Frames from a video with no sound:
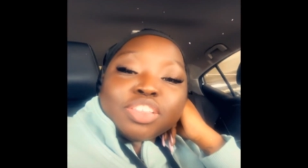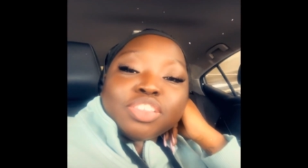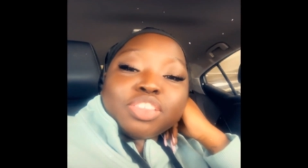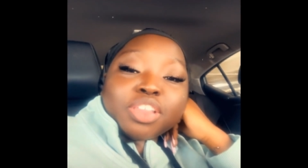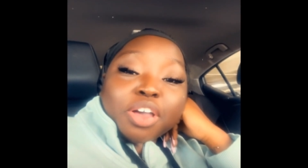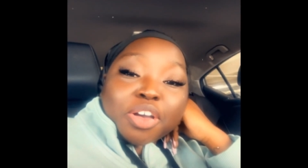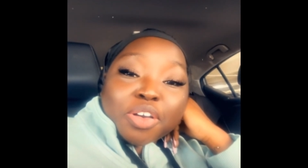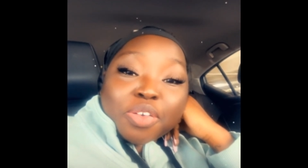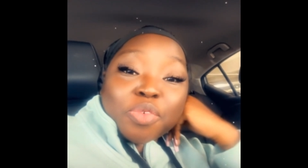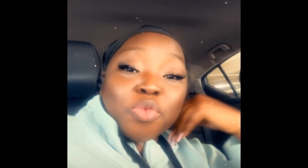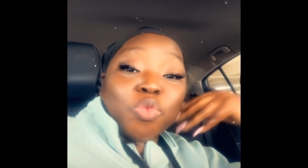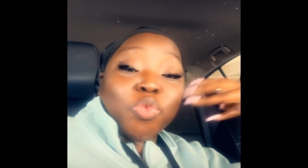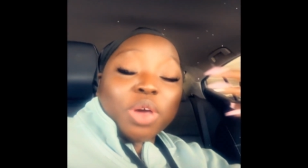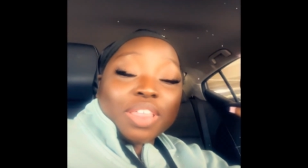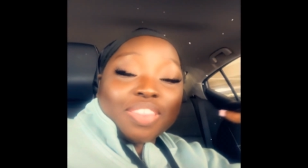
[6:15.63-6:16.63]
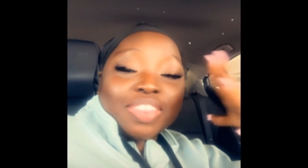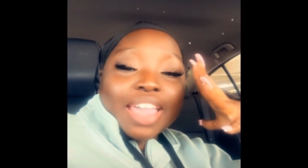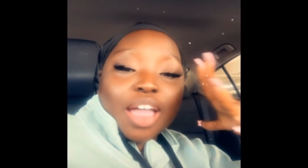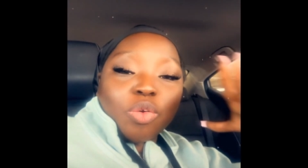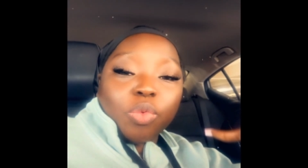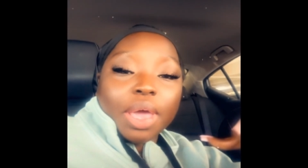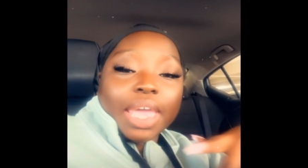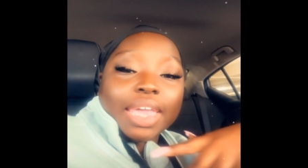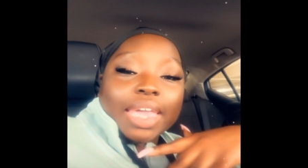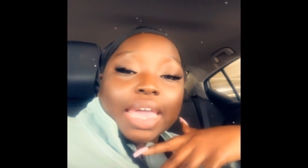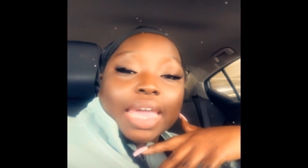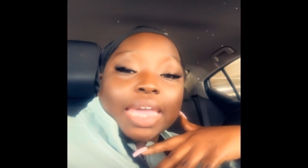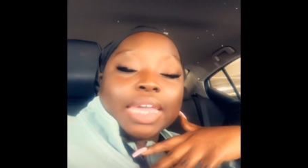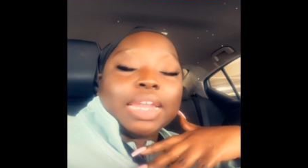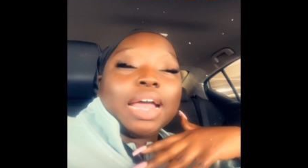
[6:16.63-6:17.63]
So, with that weight
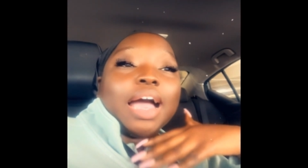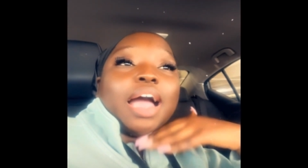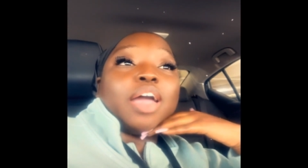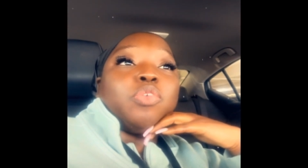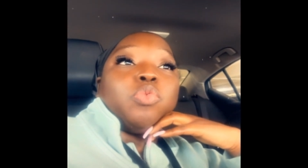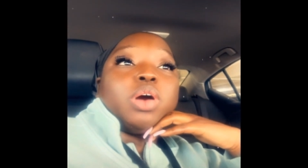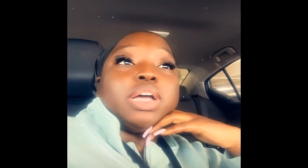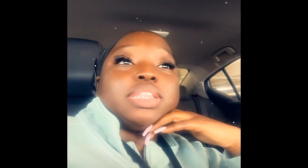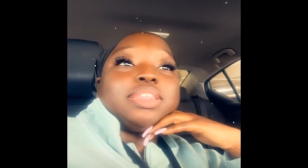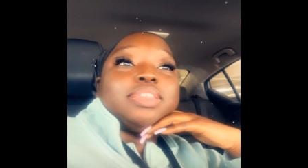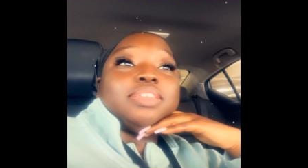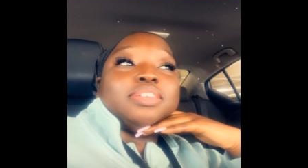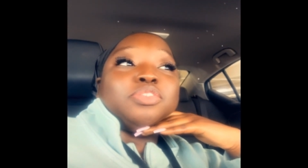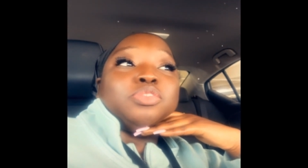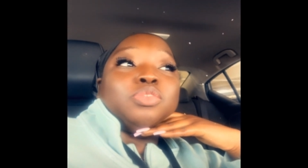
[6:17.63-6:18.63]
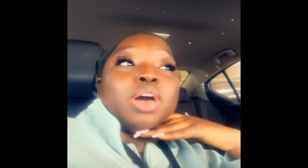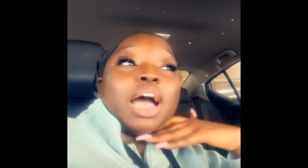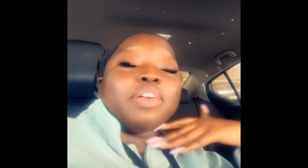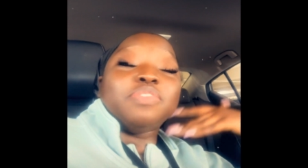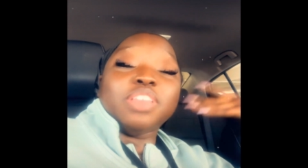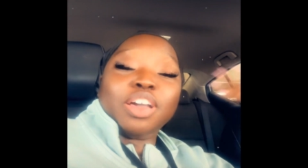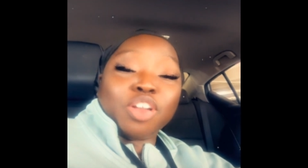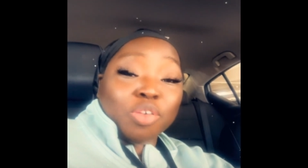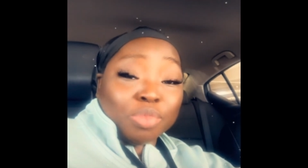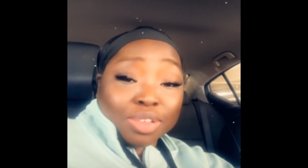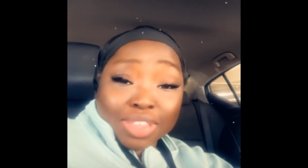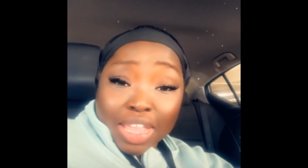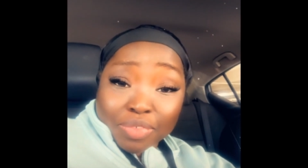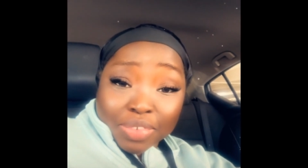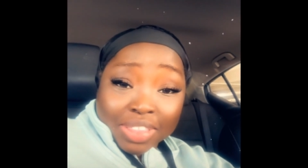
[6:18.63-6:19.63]
gain, I want to. I've done
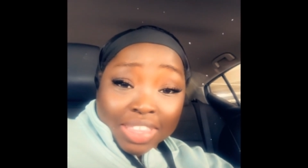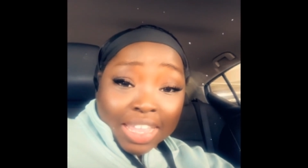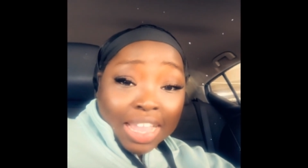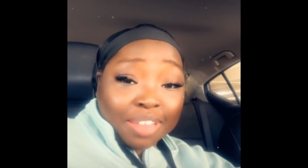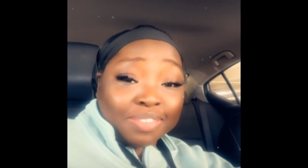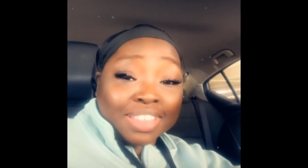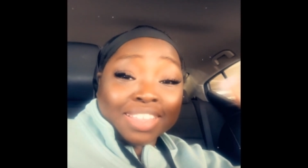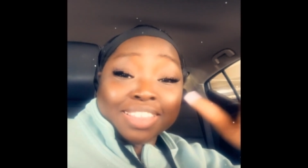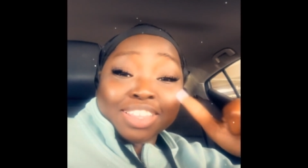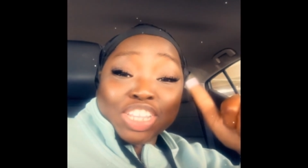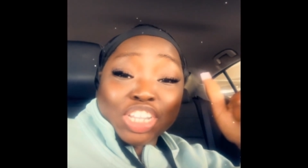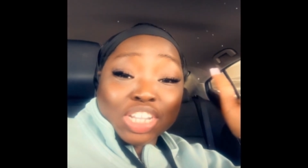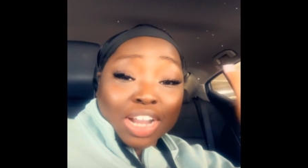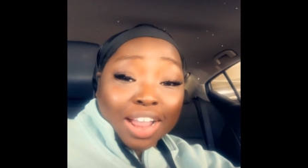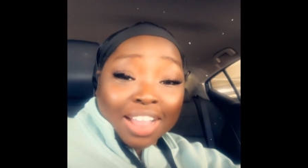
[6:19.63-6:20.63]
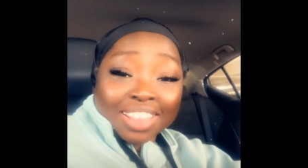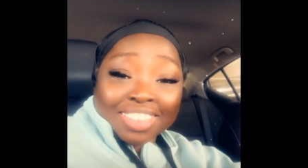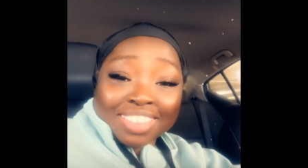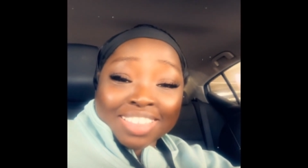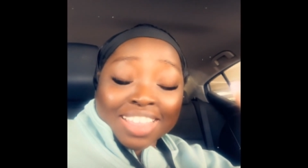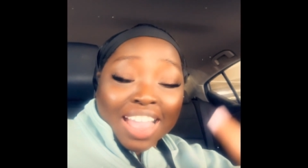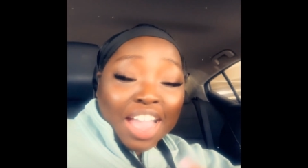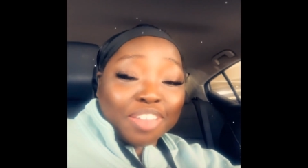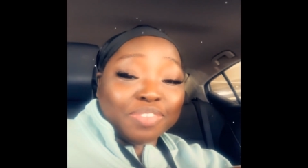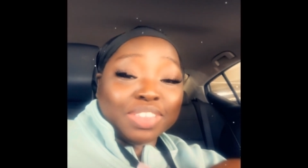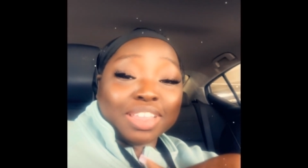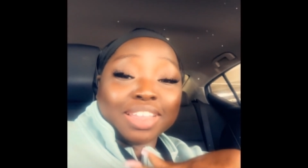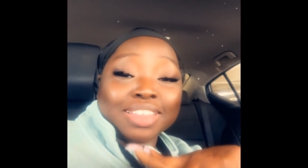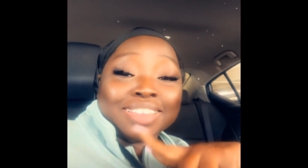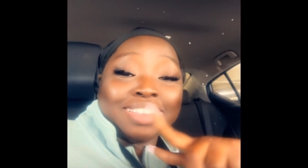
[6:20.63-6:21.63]
almost everything. I've done the shots,
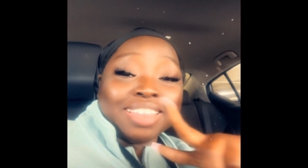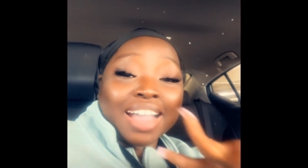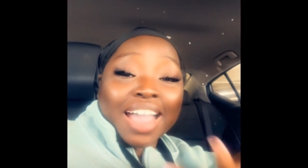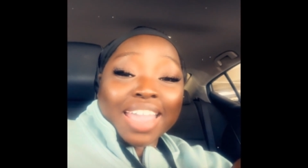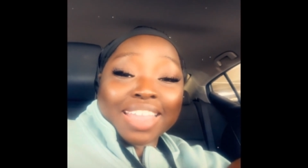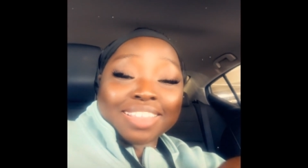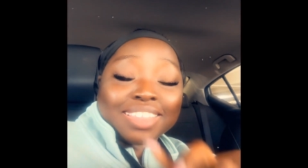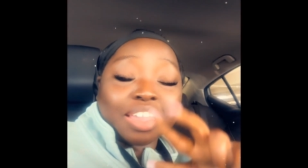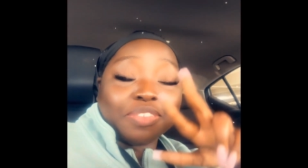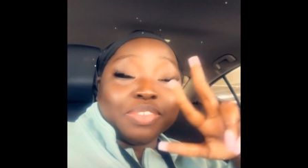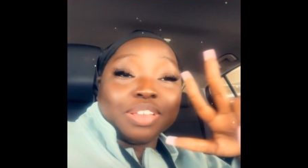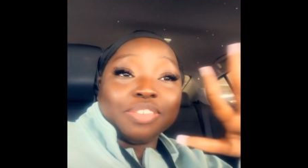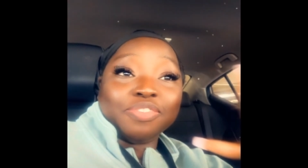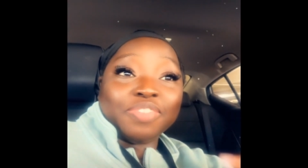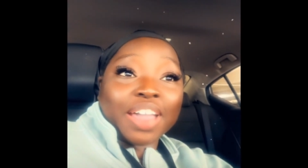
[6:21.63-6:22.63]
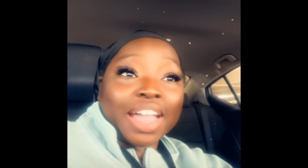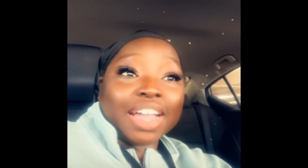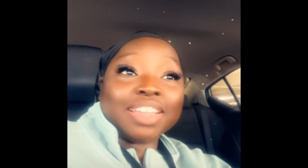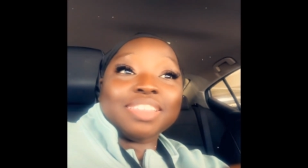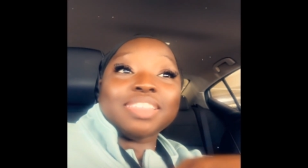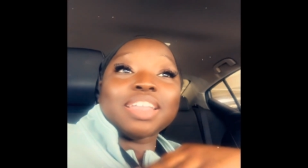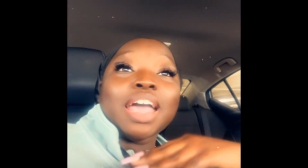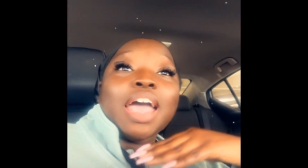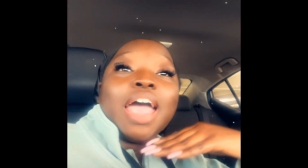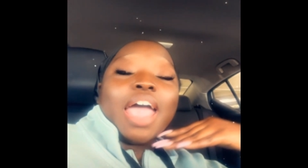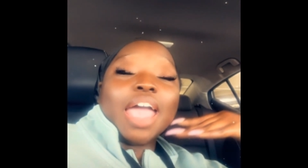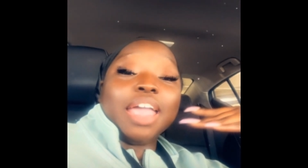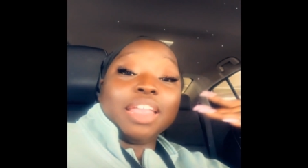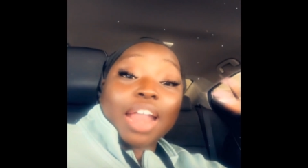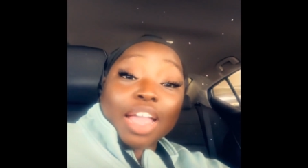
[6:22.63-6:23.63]
I've done diets, I've done fast,
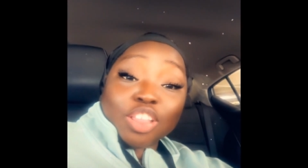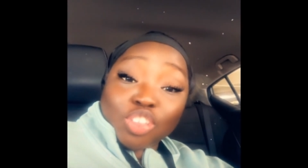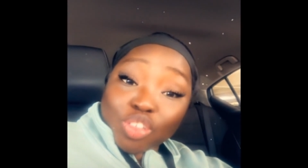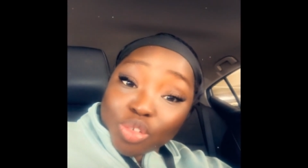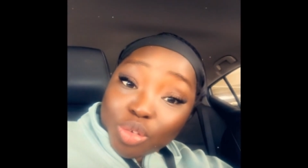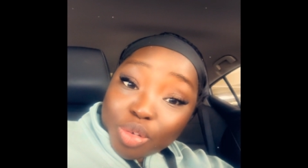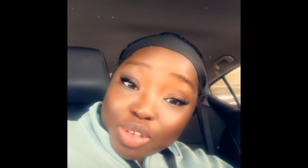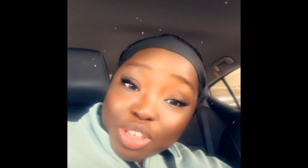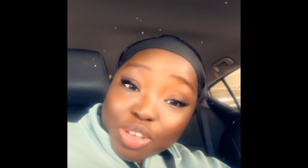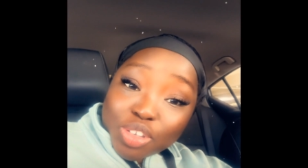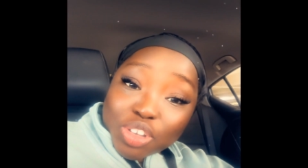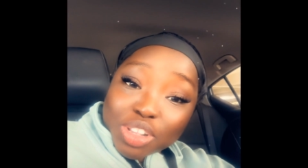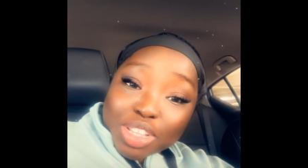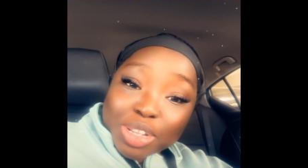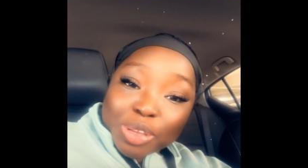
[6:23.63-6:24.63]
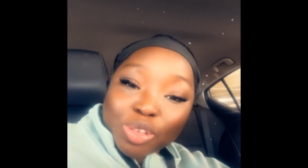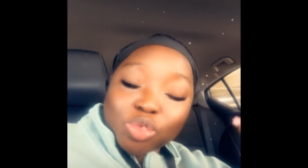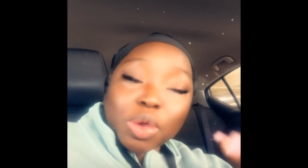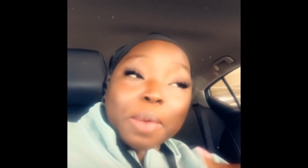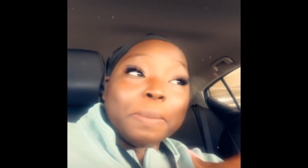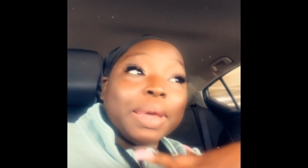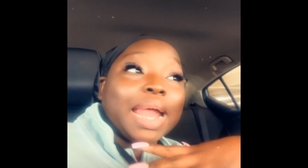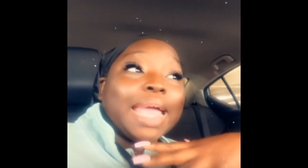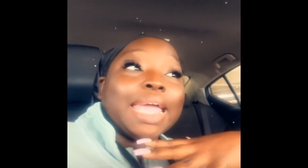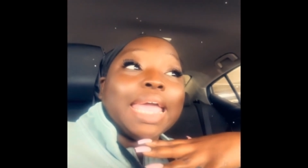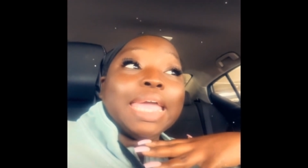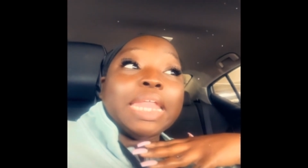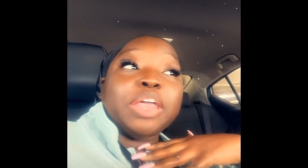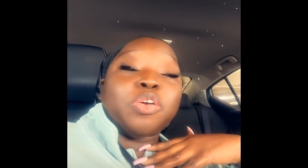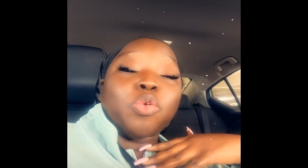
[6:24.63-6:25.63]
and I do usually lose weight, but I
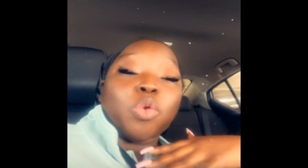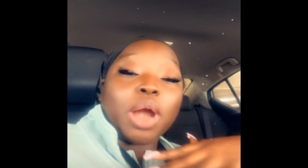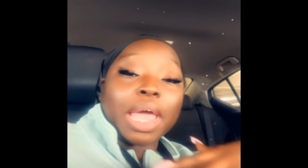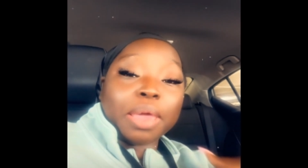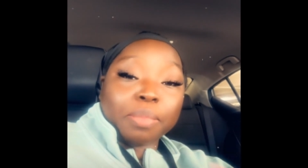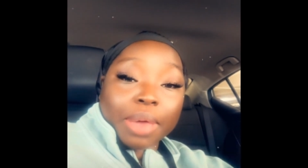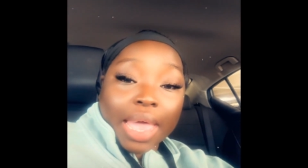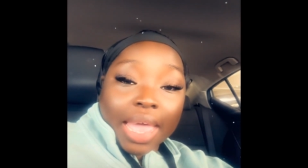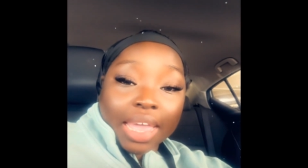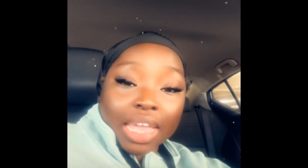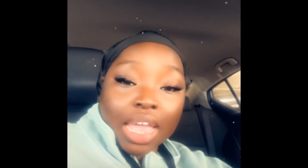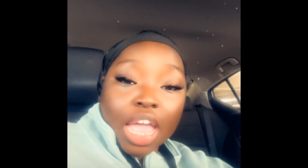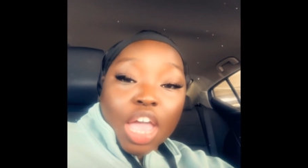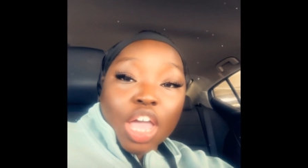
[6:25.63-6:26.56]
gain it right back.